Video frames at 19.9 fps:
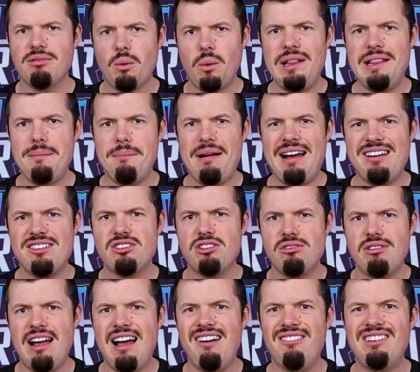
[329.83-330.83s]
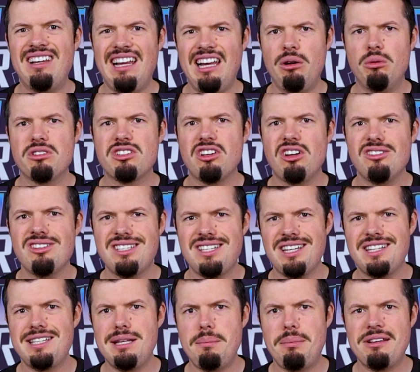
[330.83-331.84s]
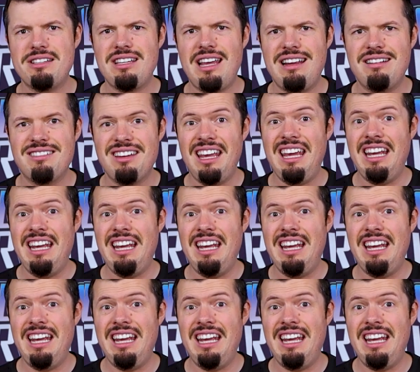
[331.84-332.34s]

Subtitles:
When the mouse arrived, it was on 60%.